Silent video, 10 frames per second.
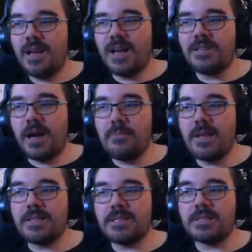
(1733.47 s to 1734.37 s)
I
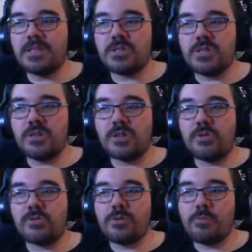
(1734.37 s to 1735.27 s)
made the decision that you can
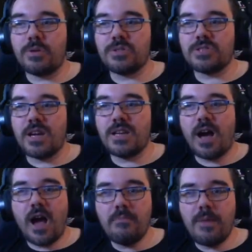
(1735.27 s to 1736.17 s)
only do it from one side.
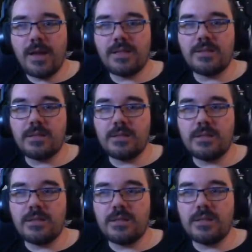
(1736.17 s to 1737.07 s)

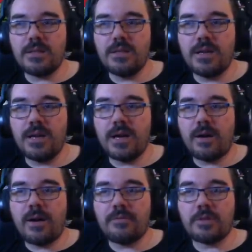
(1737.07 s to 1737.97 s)
Yeah,
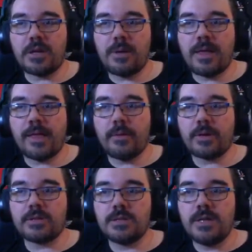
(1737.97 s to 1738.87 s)
I'll have a think about how it
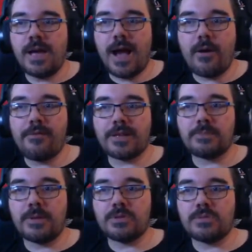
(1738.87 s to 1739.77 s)
works. How it affects
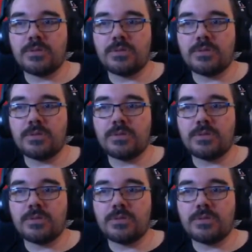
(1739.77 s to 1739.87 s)
puzzles.